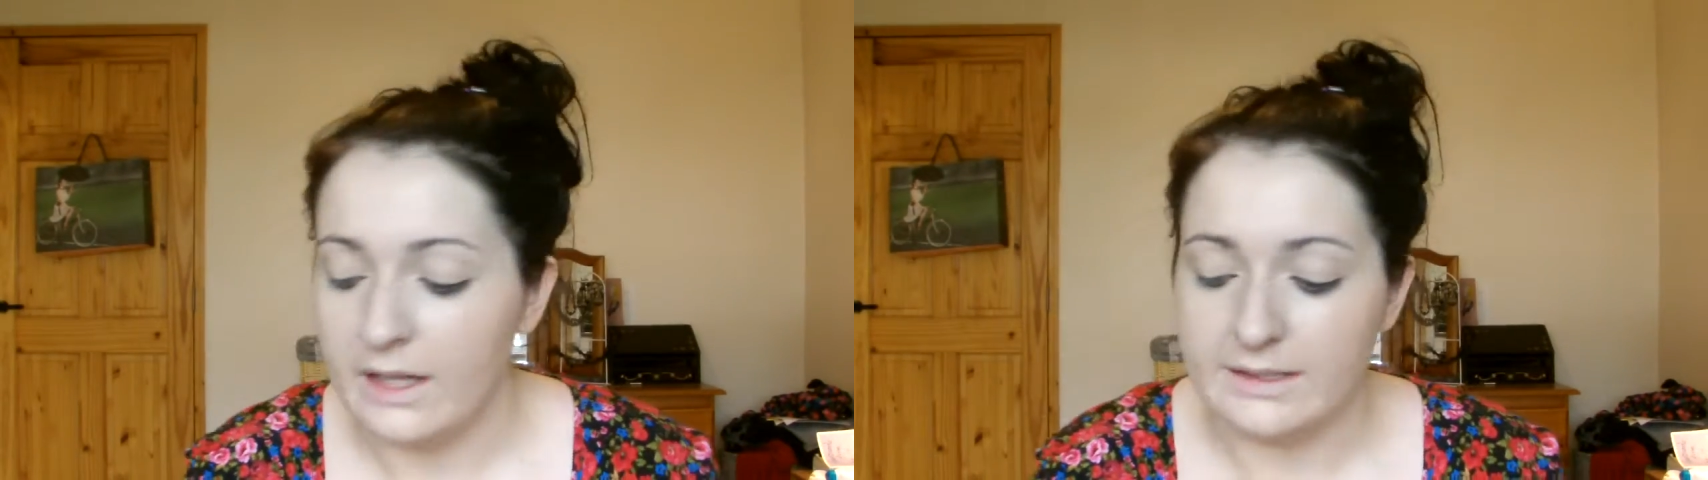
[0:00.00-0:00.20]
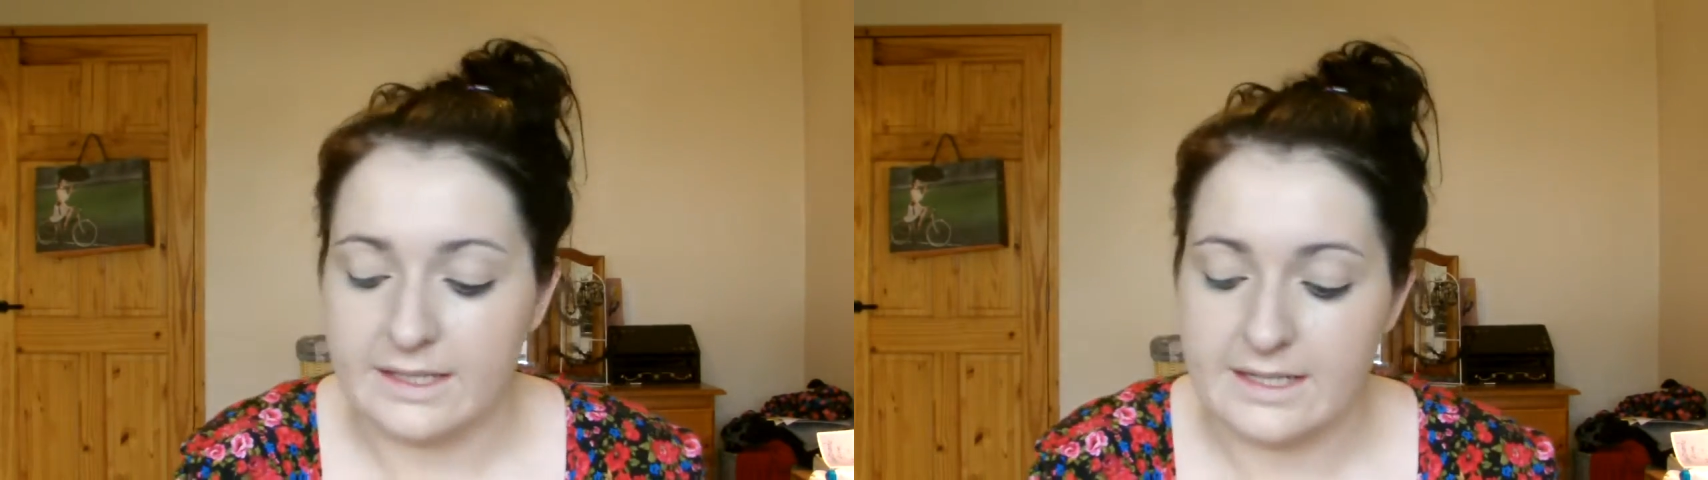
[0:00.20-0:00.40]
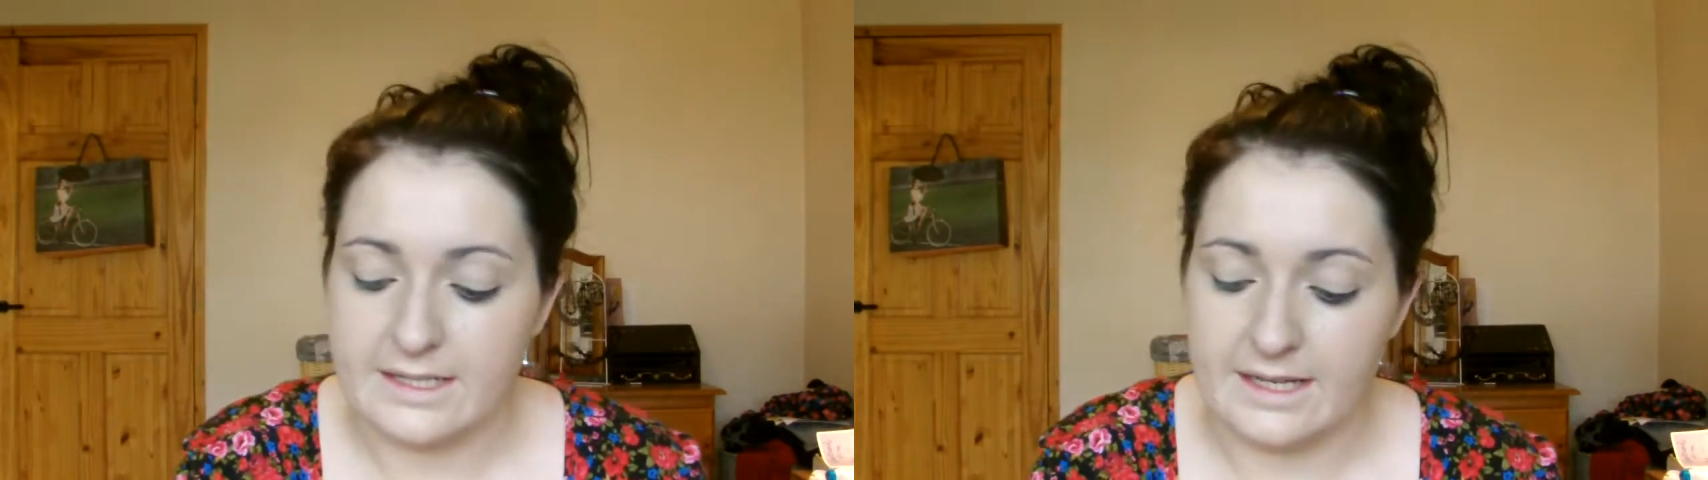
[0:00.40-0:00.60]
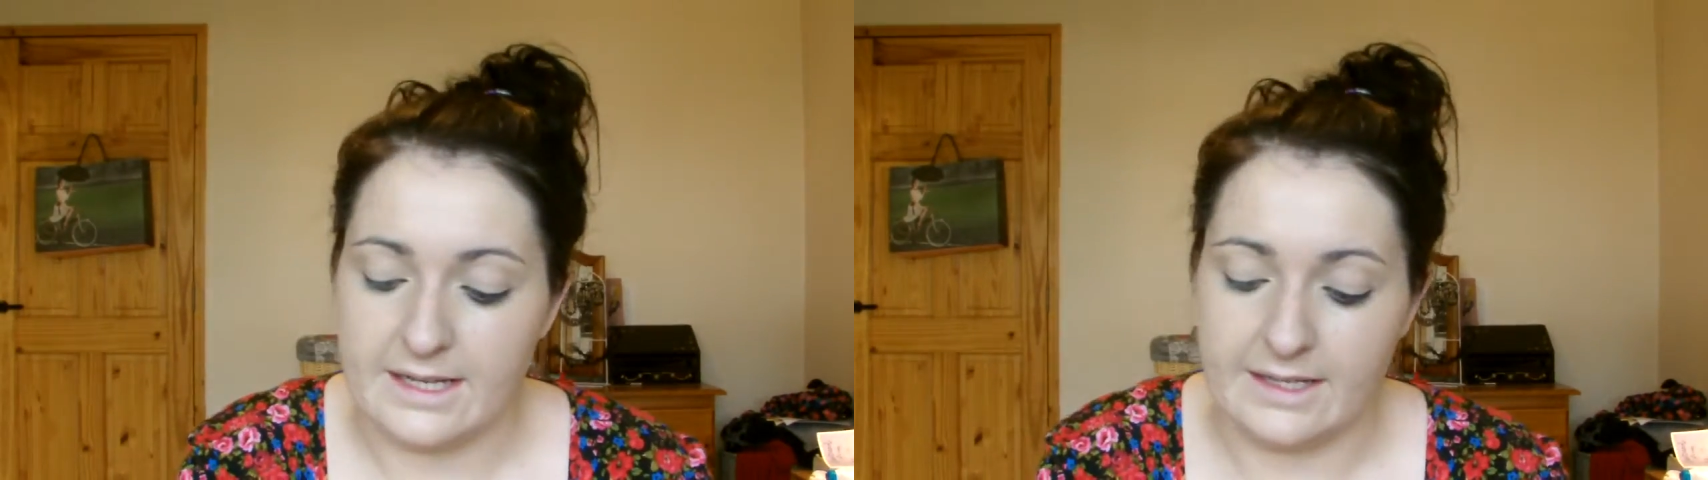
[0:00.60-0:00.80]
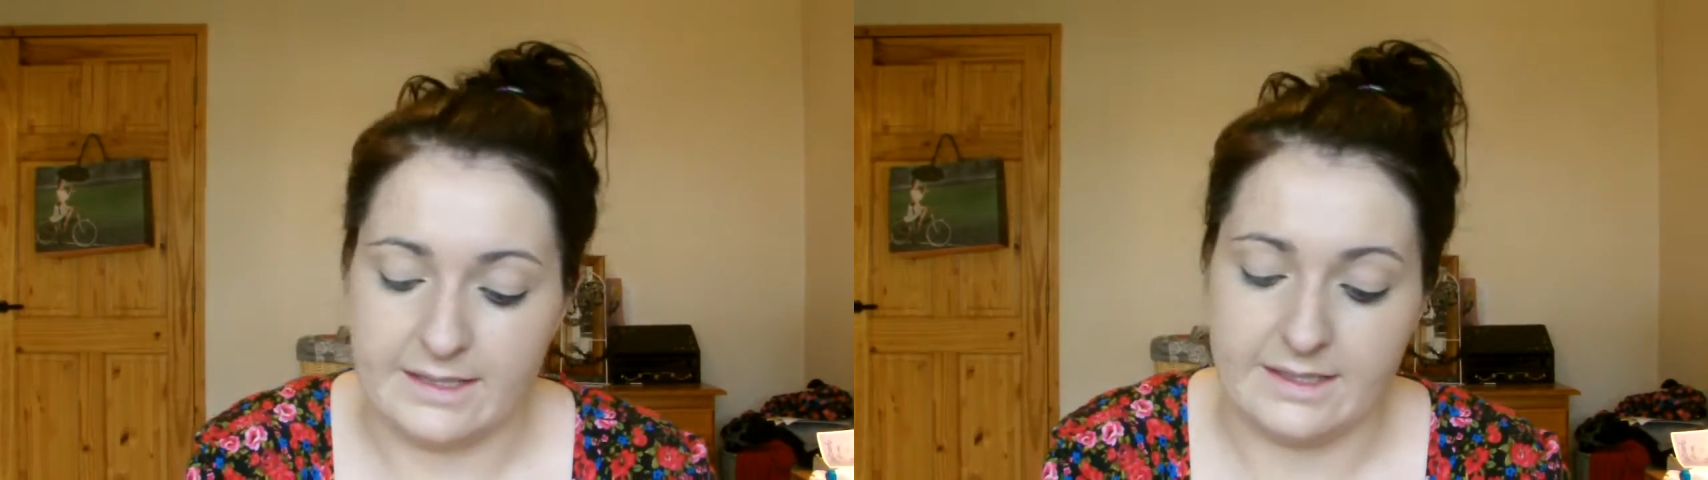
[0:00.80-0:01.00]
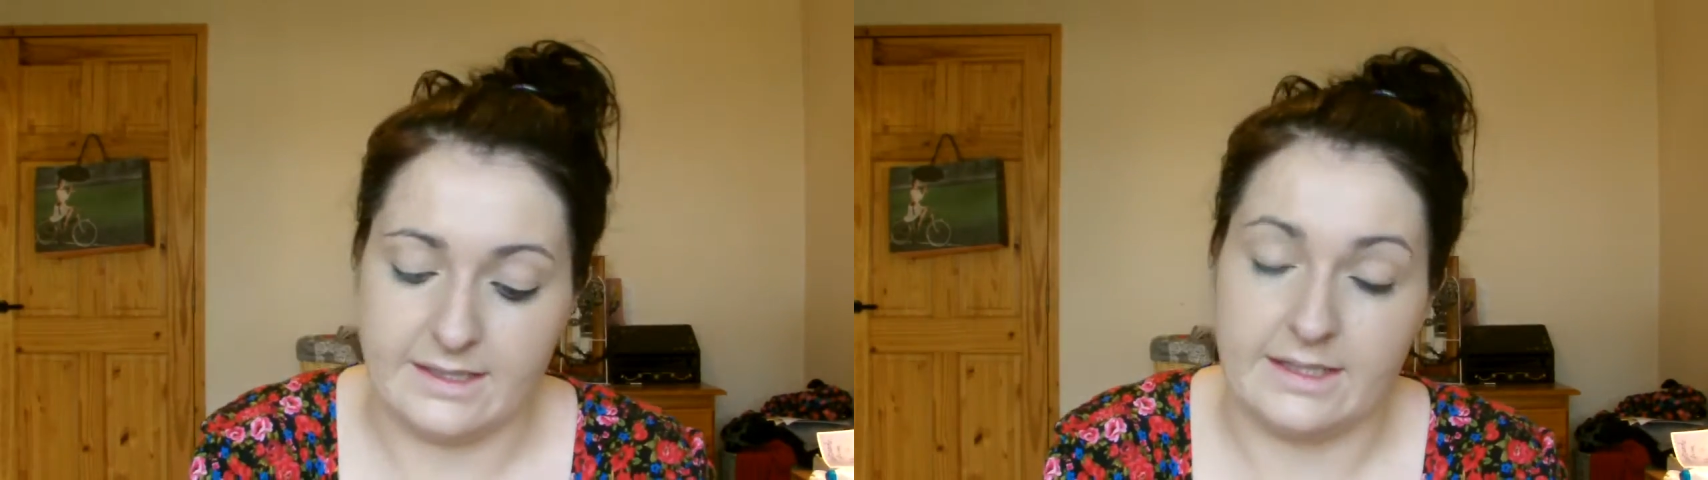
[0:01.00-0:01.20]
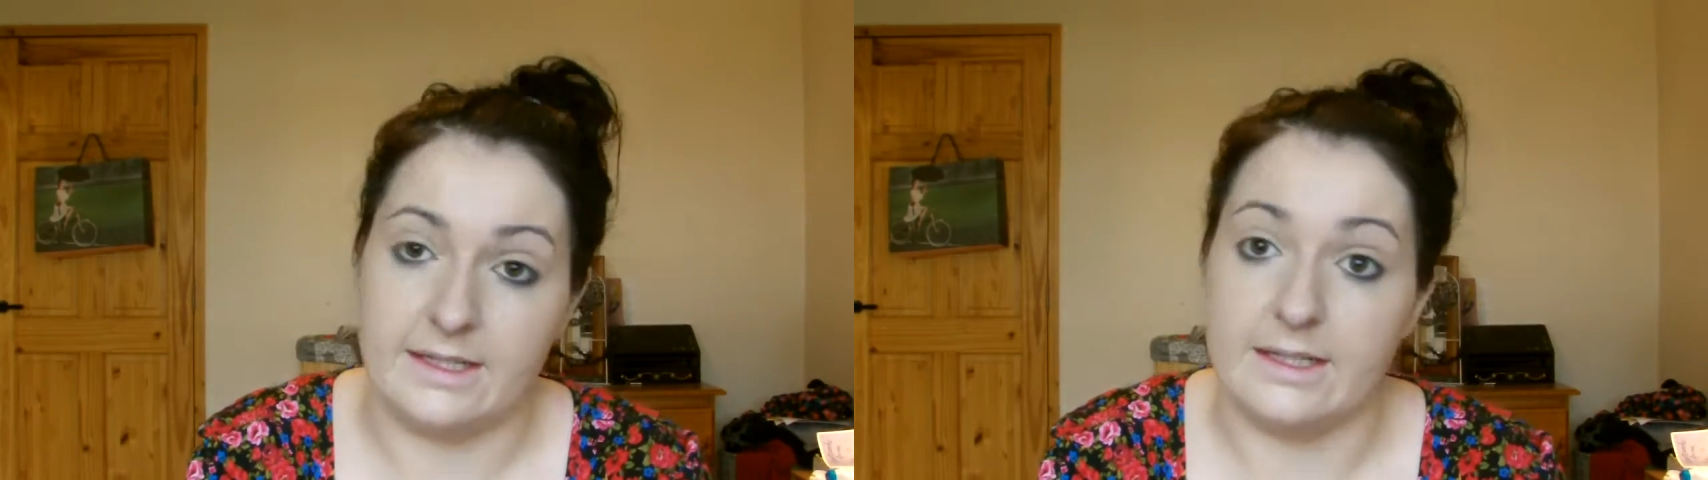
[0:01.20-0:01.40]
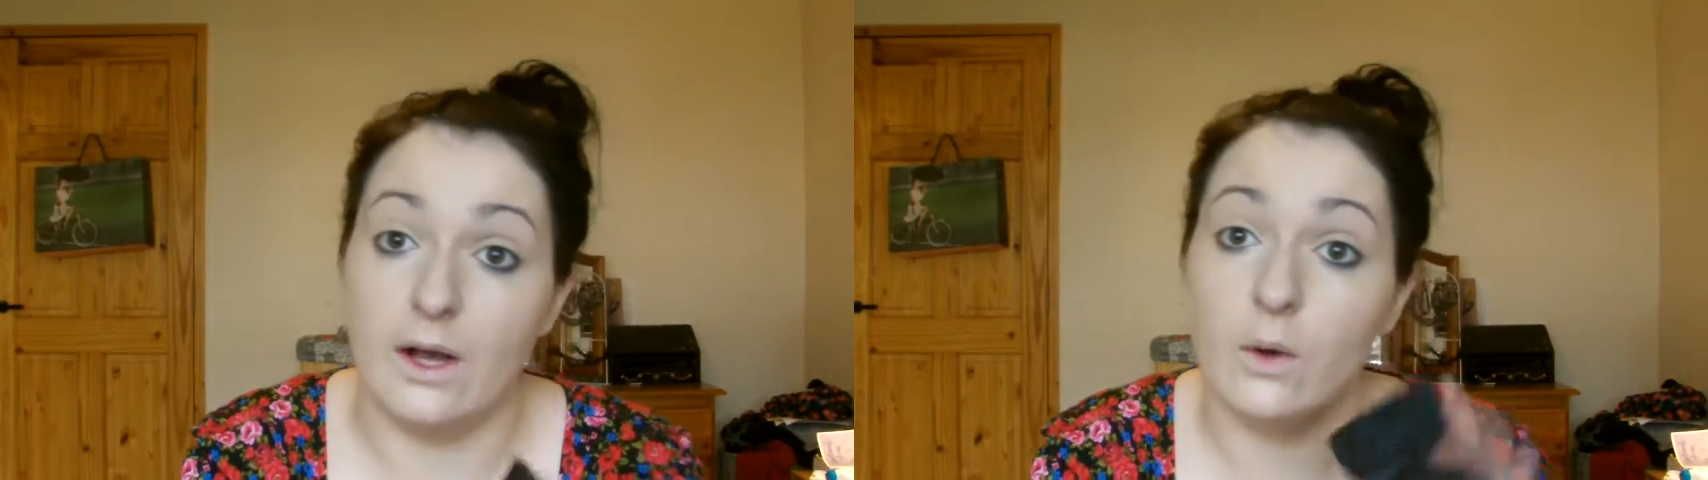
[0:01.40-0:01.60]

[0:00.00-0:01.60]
This is the